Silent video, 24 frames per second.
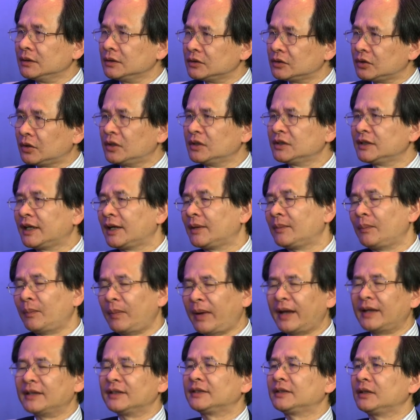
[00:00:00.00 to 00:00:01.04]
Those are
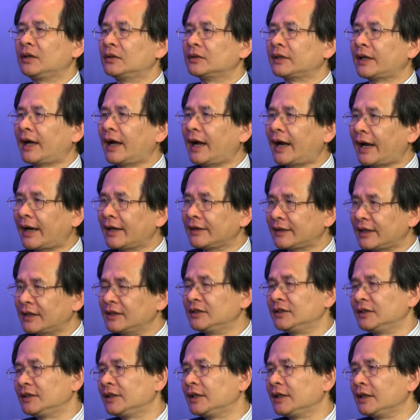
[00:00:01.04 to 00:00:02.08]
based on the high
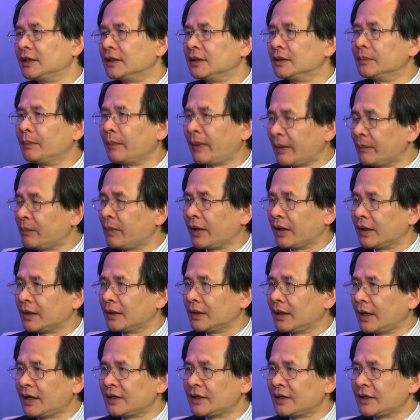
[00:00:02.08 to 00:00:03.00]
density mapping.